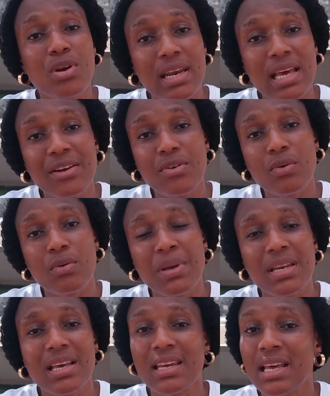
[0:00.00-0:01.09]
you can agree with
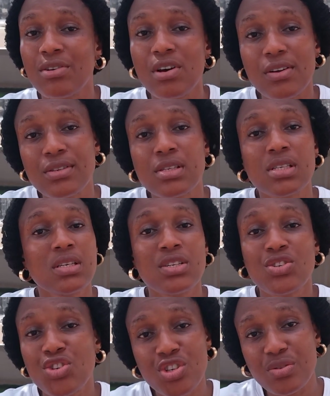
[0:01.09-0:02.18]
me that they're not
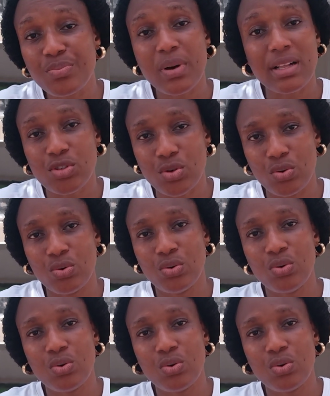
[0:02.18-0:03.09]
cheap at all.